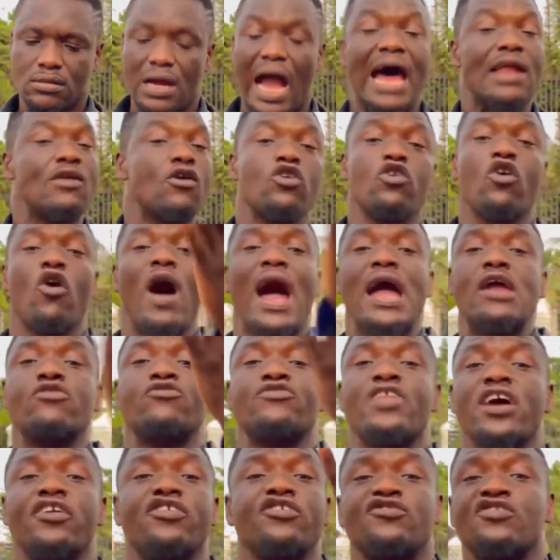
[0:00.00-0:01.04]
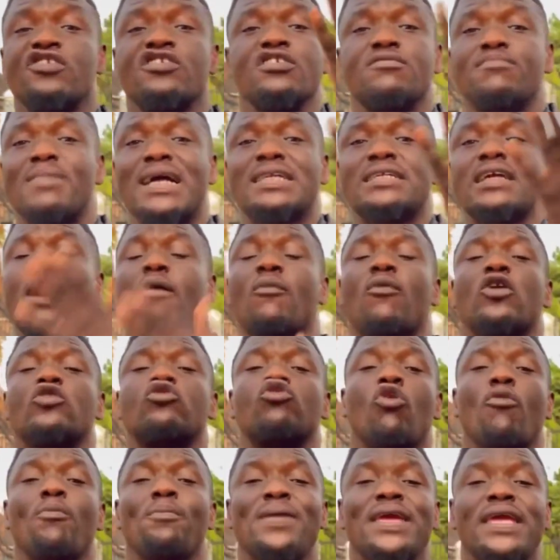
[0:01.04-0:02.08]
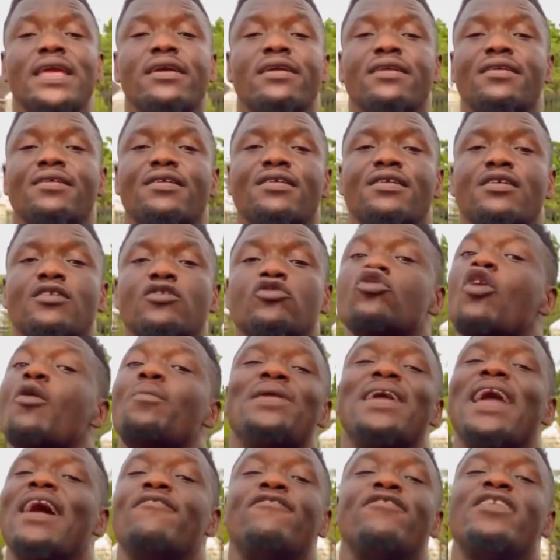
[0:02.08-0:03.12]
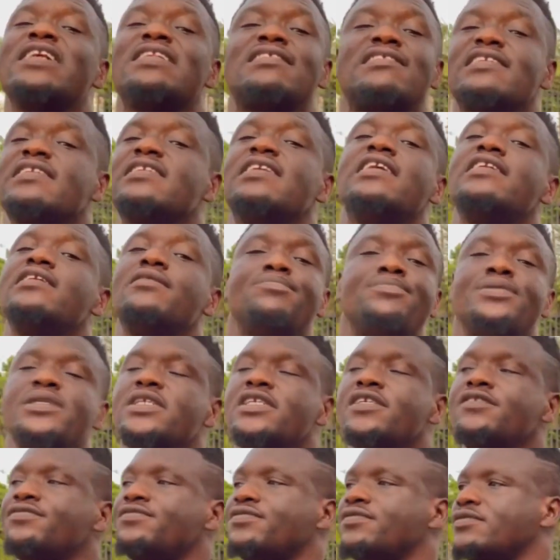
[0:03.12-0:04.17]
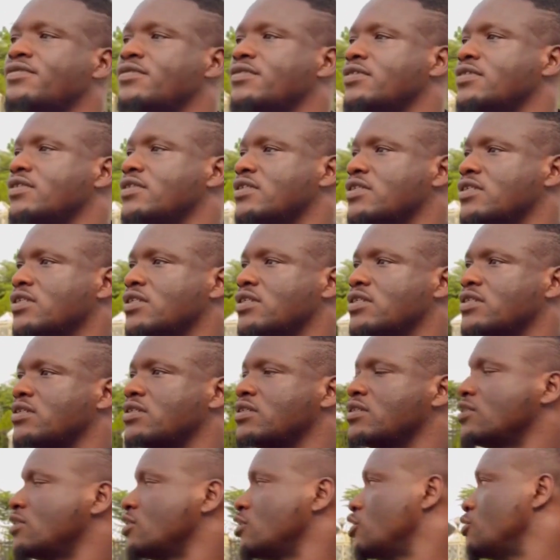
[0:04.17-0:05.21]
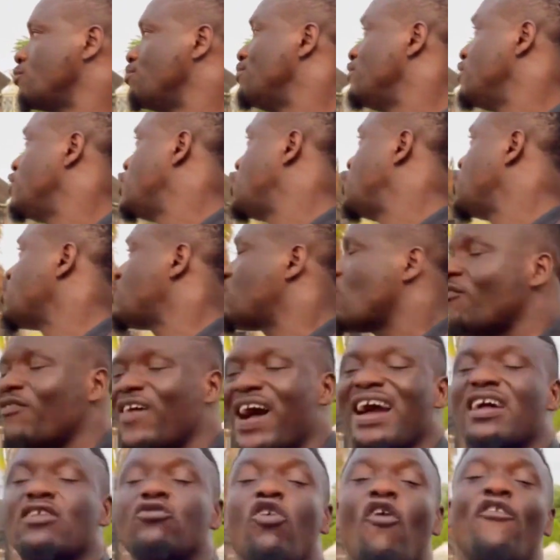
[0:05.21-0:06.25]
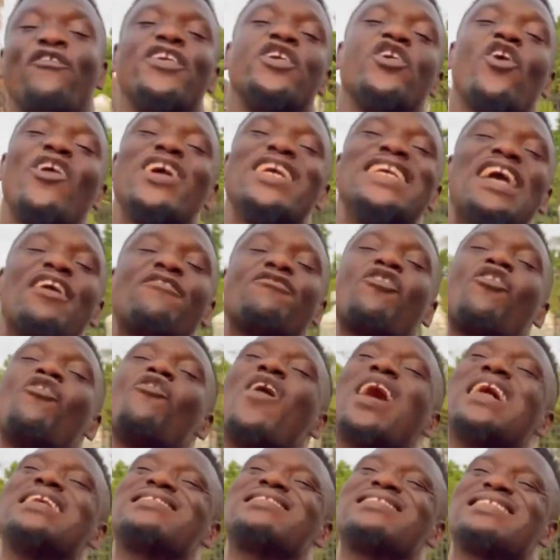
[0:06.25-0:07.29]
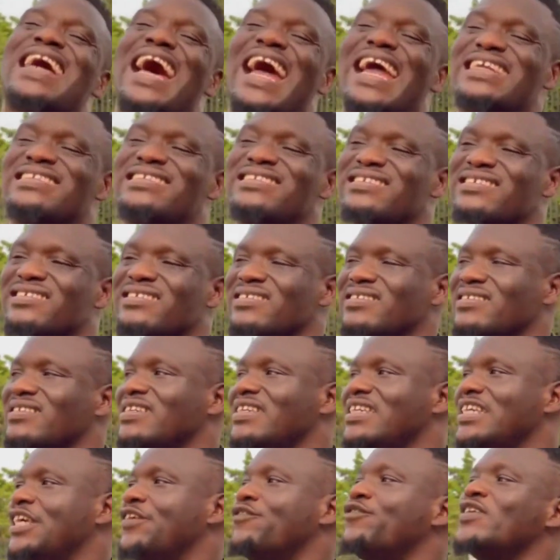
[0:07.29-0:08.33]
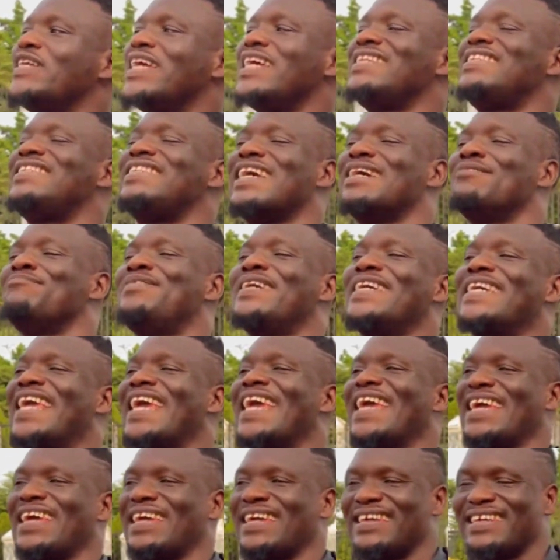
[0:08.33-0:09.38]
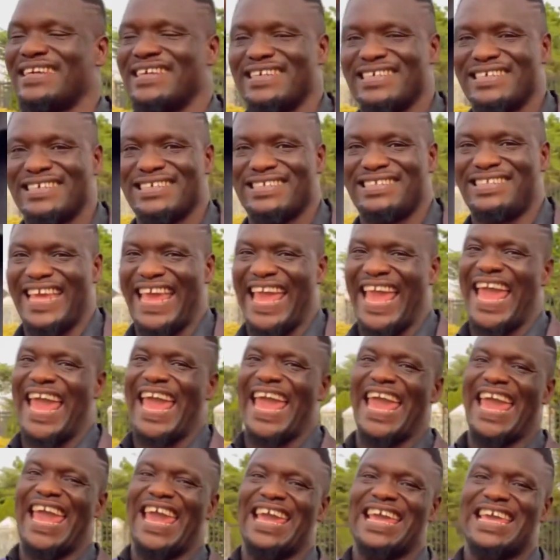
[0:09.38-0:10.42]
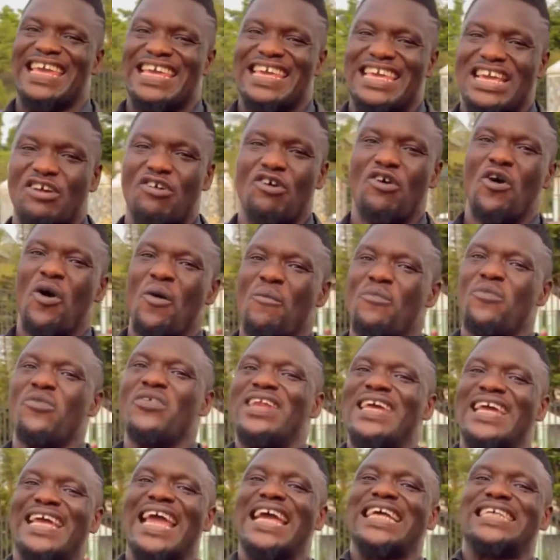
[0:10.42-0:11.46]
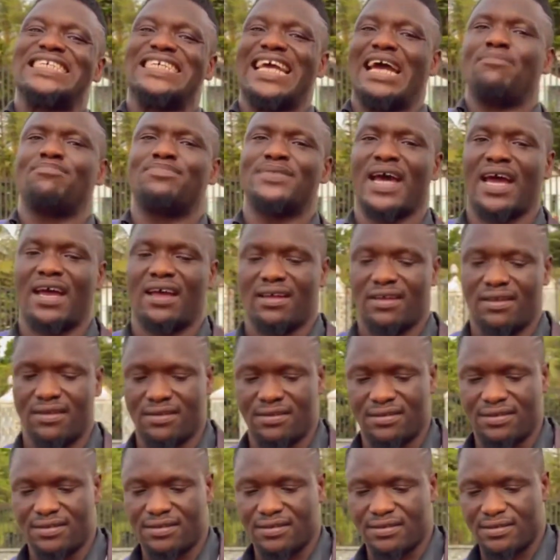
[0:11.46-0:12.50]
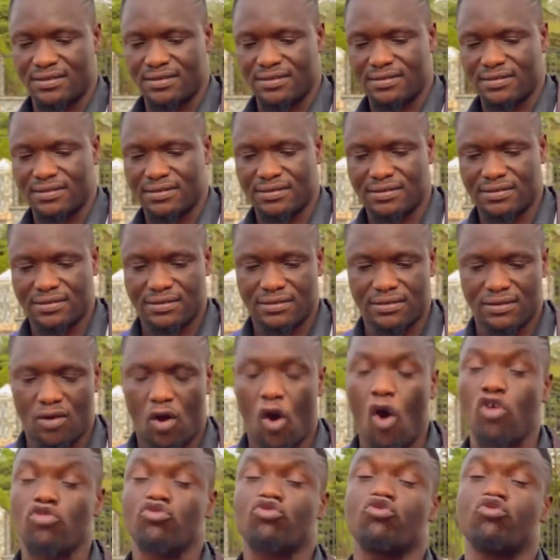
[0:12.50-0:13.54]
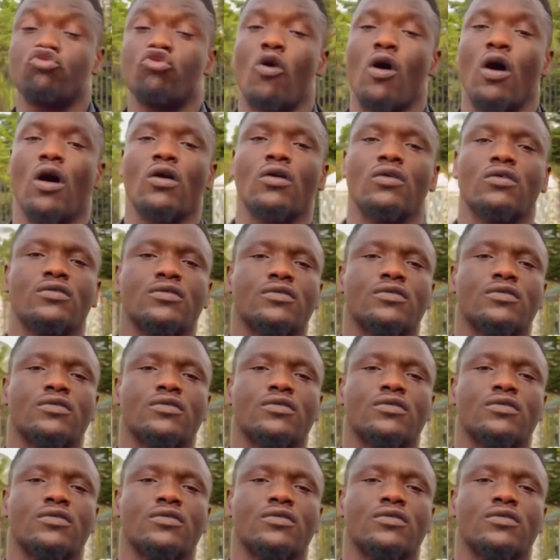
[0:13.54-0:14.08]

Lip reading: I don't know how you tell reason the matter, but to me, no be everything that they believe. Jesus love, I know if you hear from one side, even the DM they get, say, he go open the gate chapter. Ozwo,